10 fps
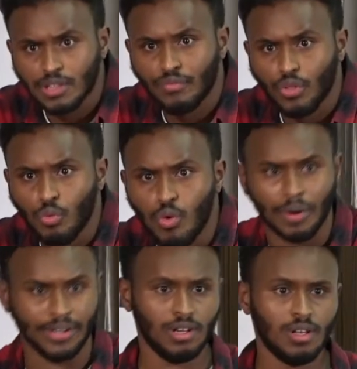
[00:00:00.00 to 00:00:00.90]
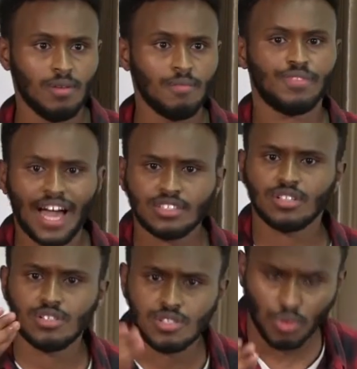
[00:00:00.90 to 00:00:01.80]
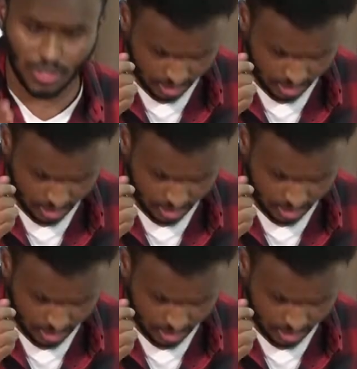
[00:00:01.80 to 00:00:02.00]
for the woman. That is what